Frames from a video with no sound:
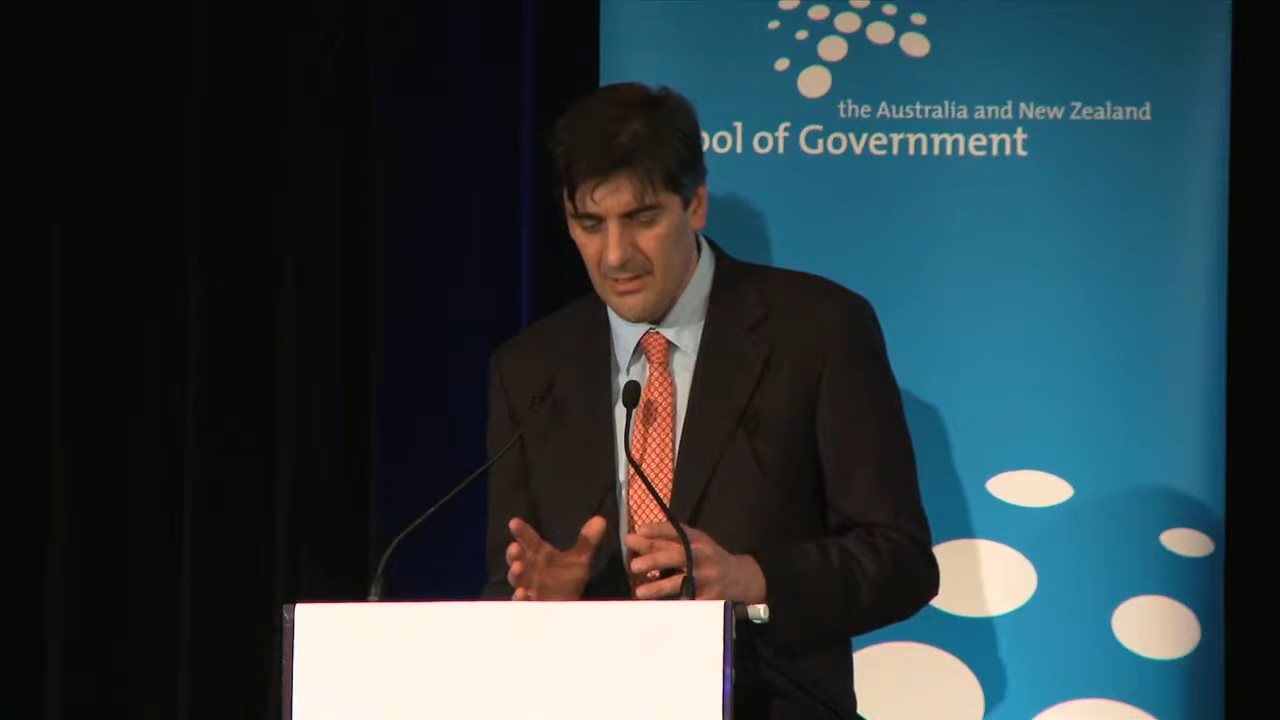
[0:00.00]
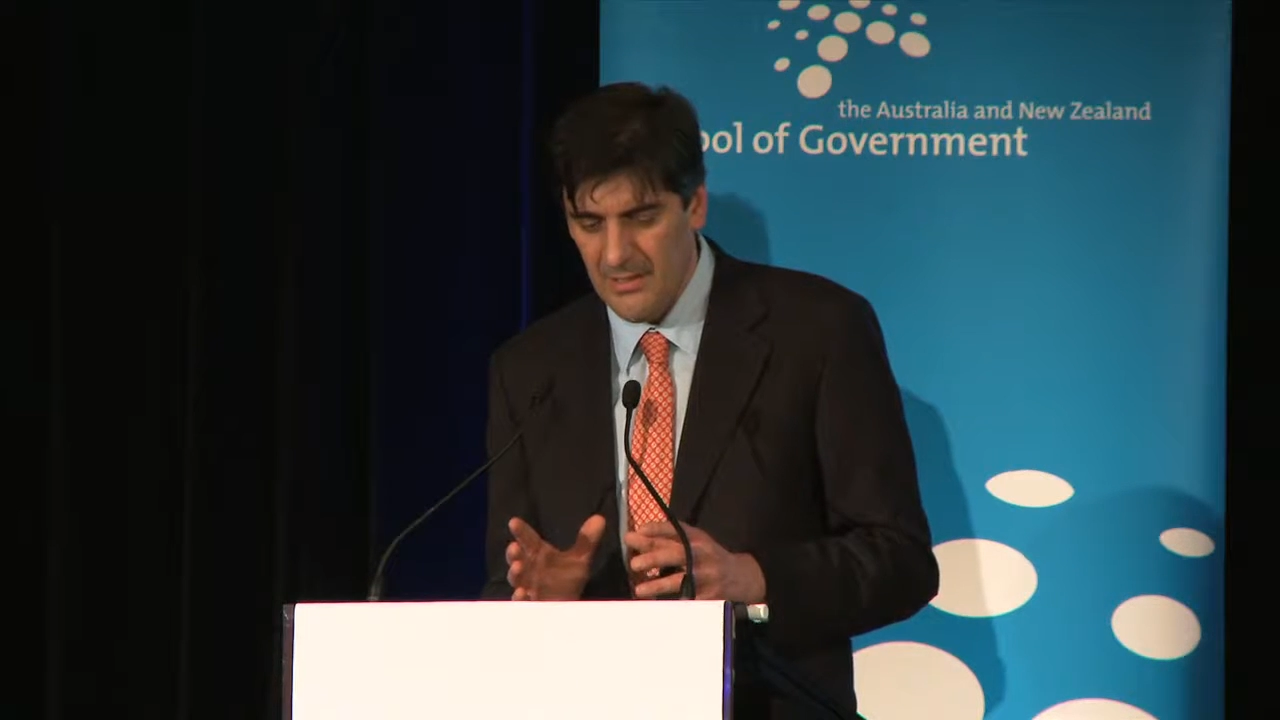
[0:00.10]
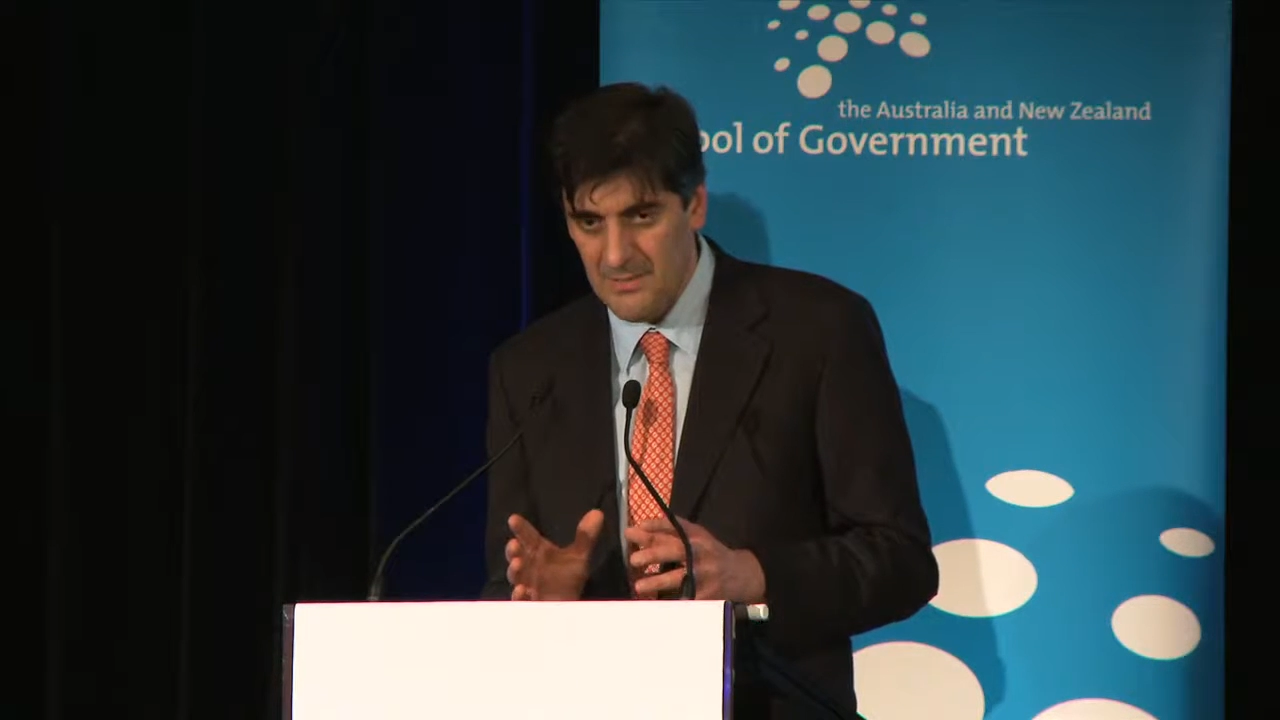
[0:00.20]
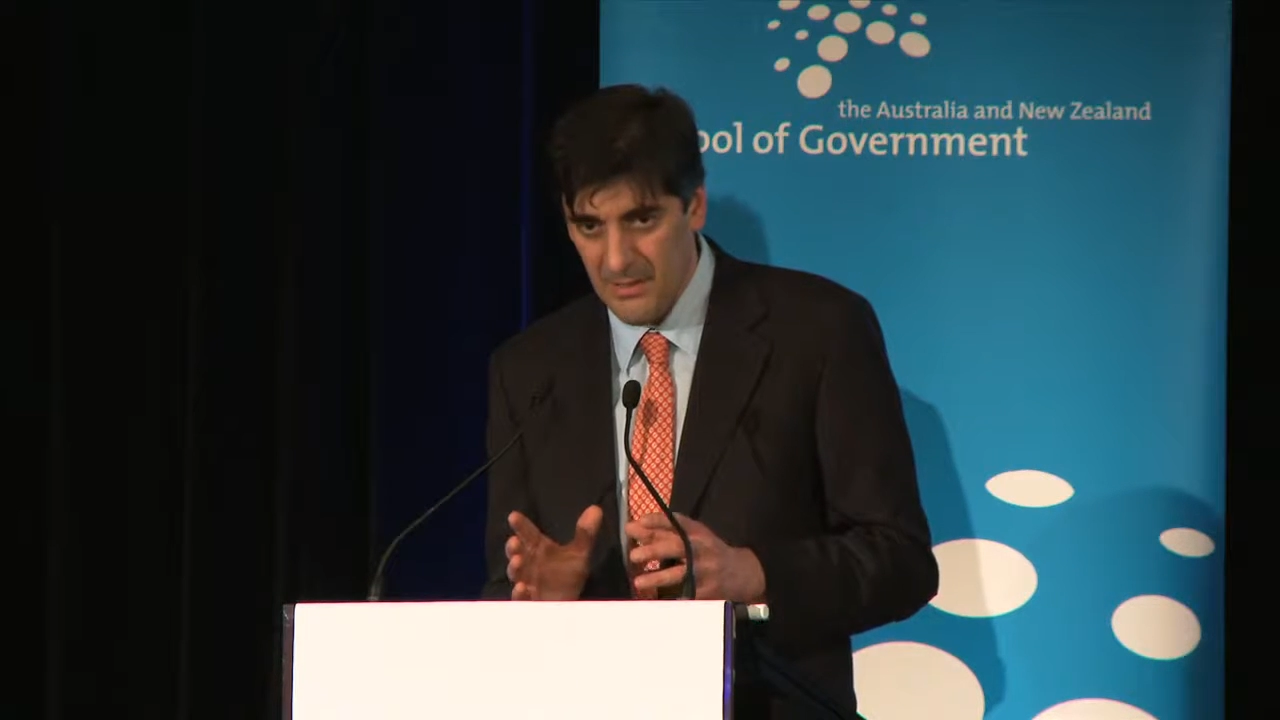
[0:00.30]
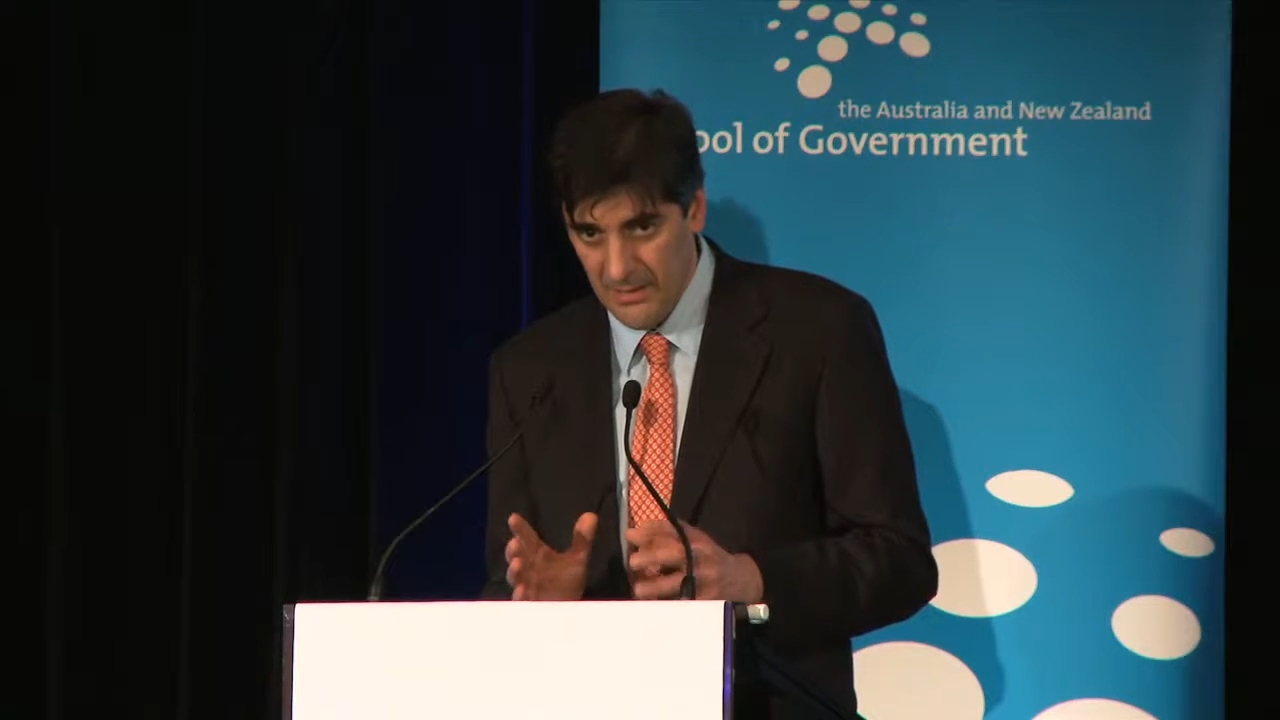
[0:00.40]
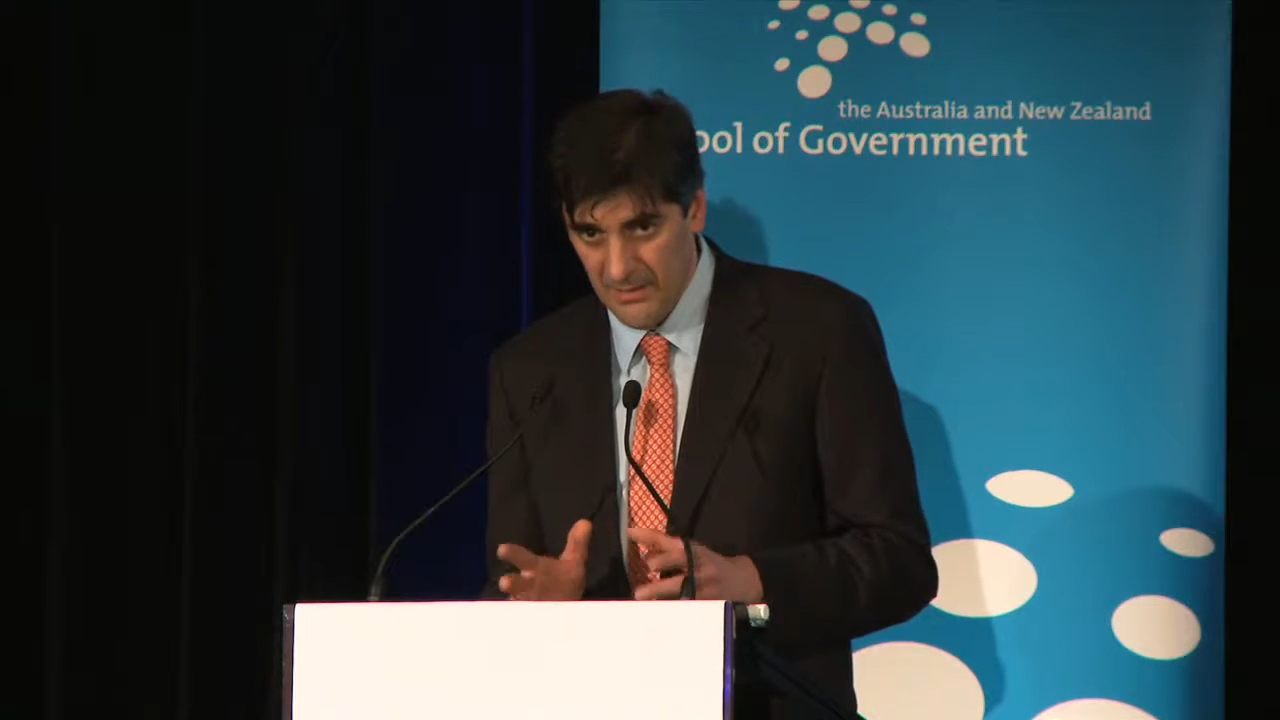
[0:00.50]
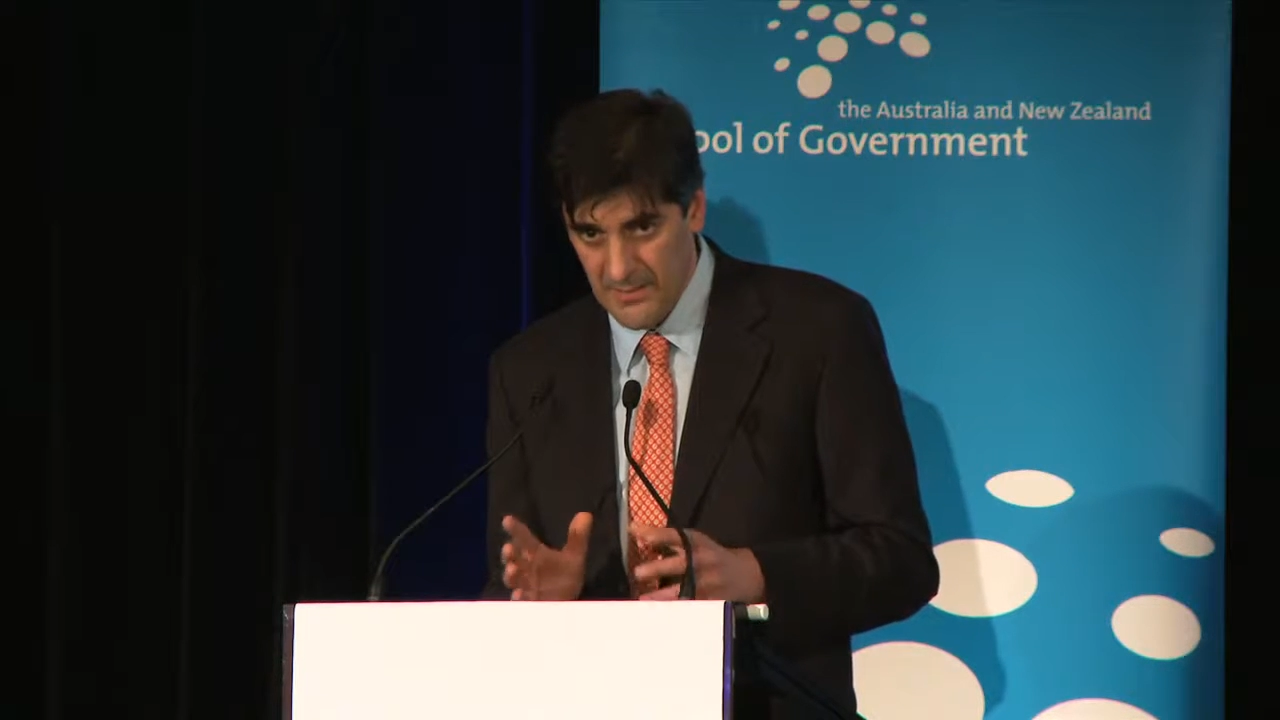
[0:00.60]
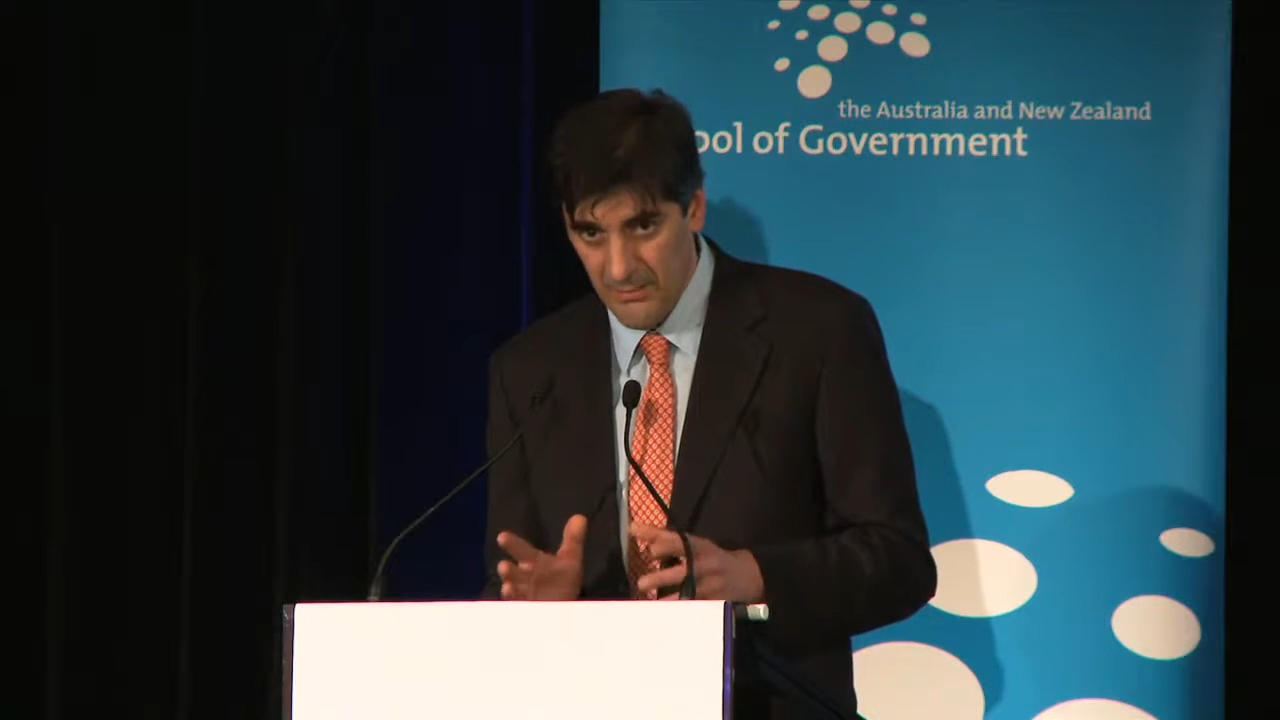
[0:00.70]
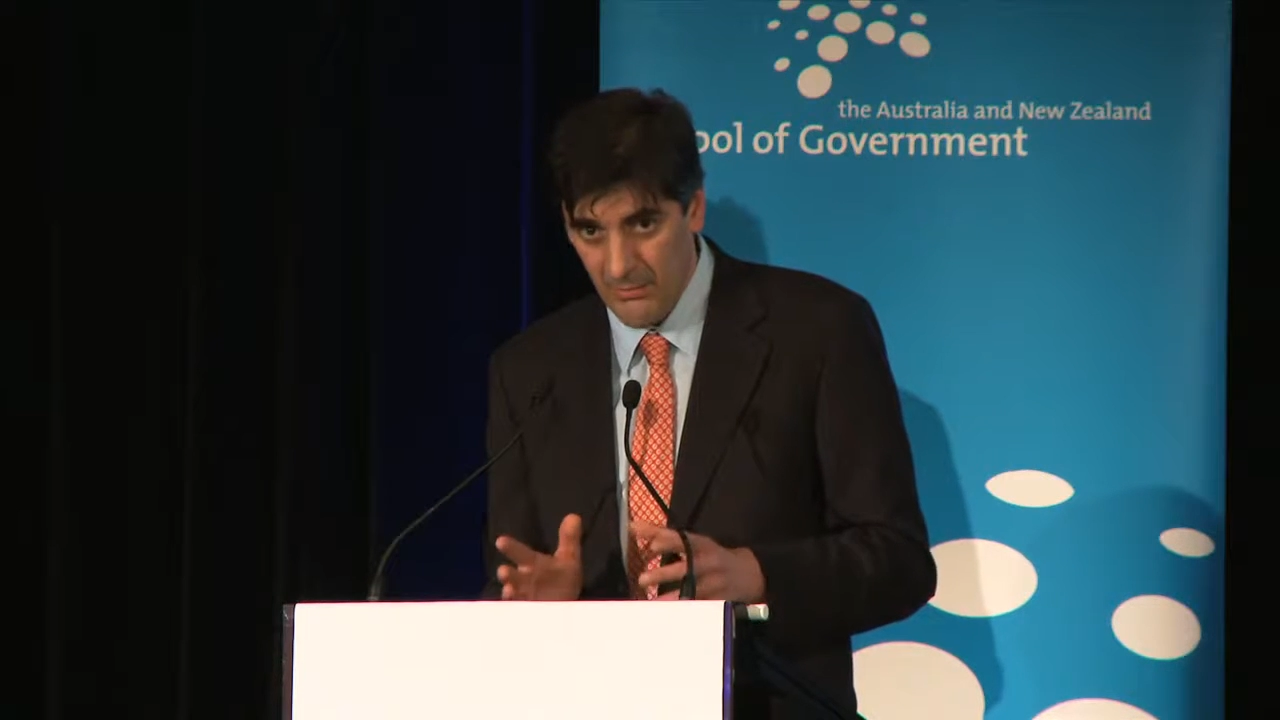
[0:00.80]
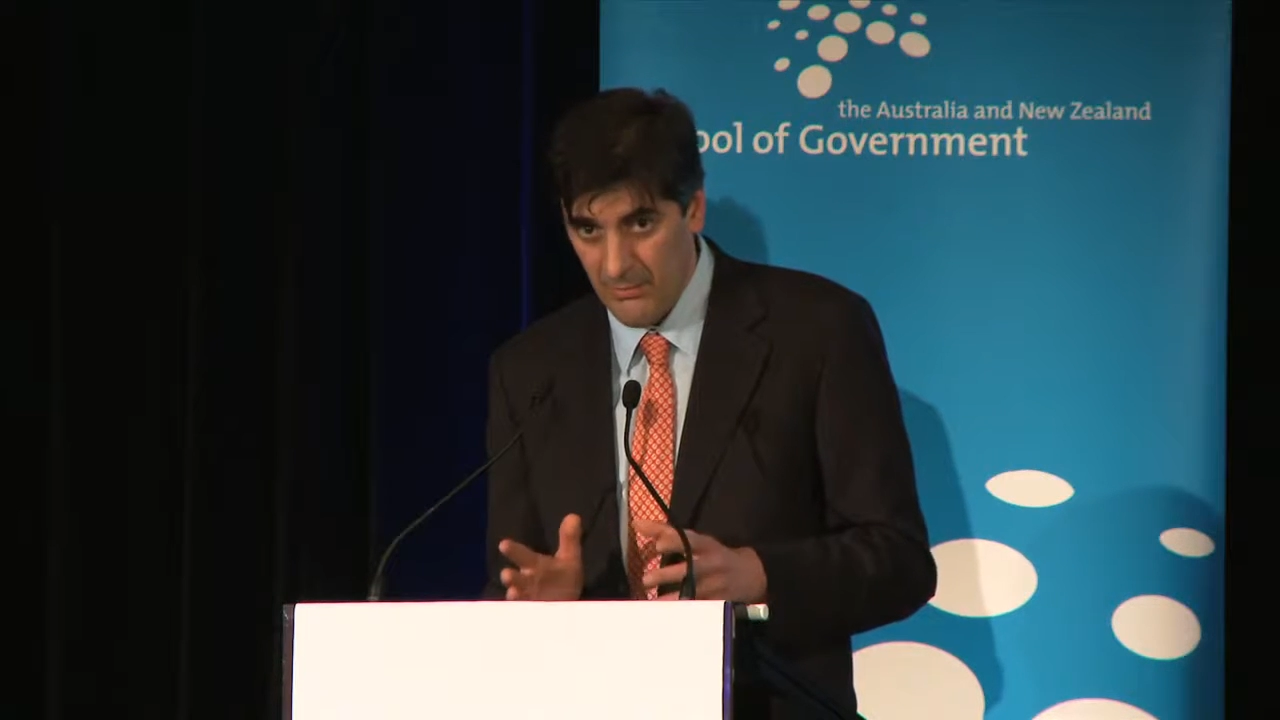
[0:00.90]
is part of
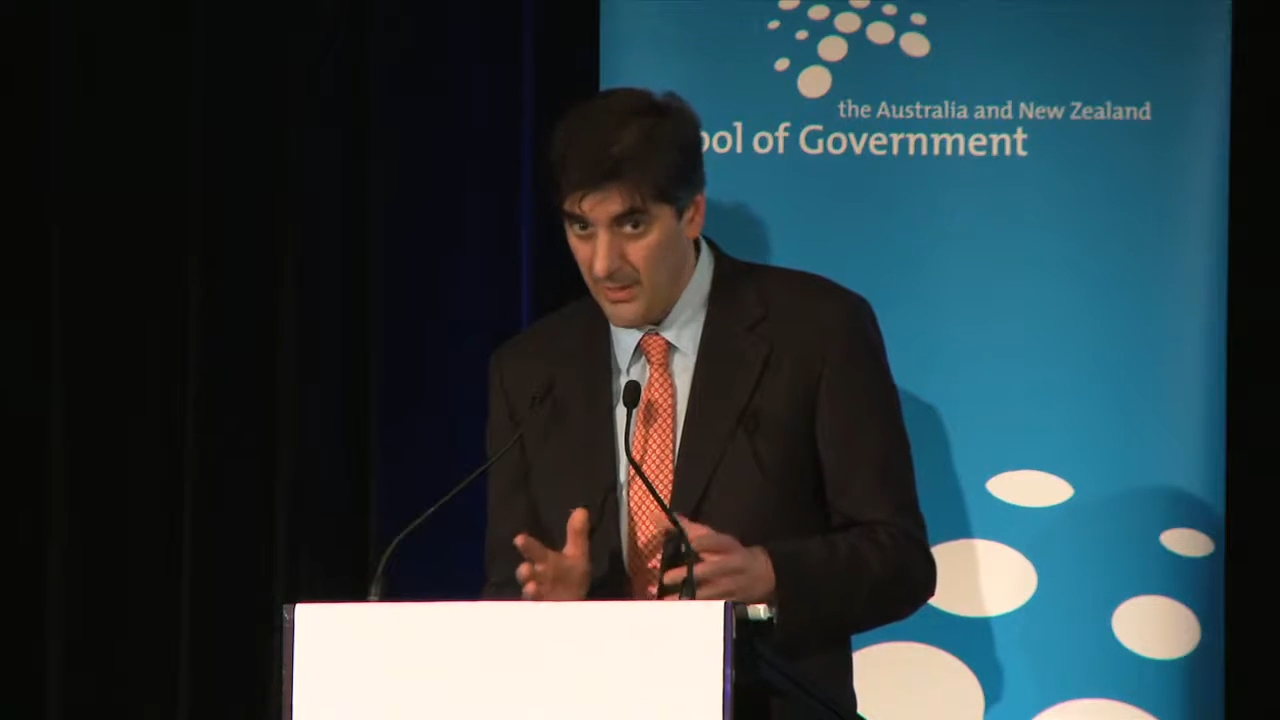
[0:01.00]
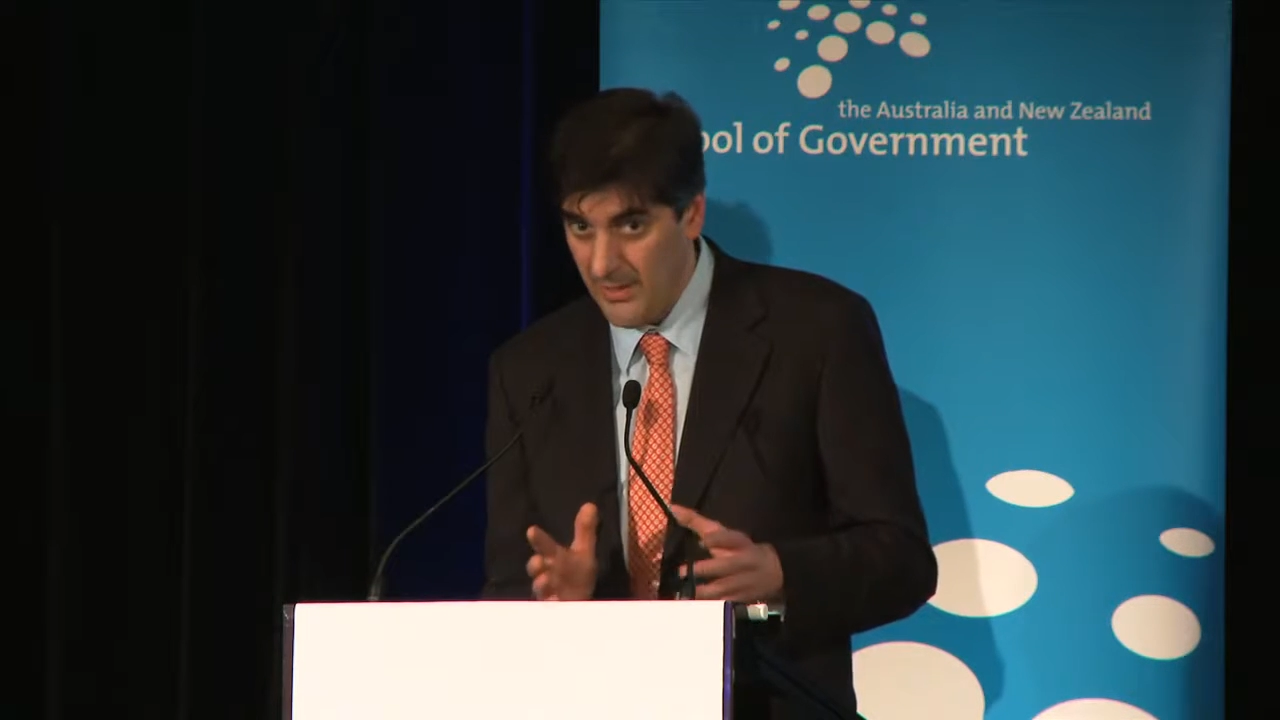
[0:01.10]
this problem,